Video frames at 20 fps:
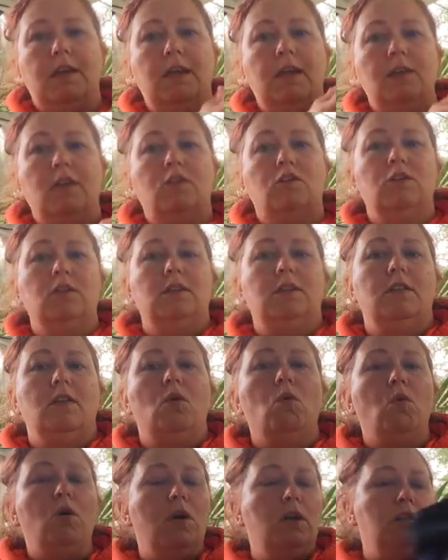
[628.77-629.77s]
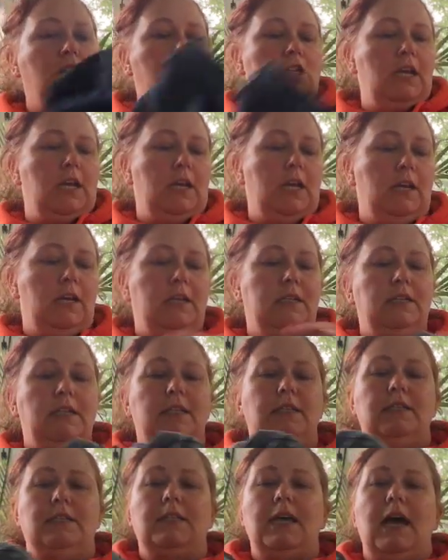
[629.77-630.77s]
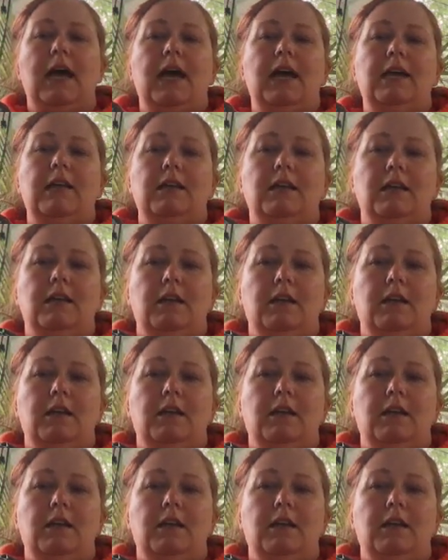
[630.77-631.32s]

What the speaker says: And there's the old jean is inside.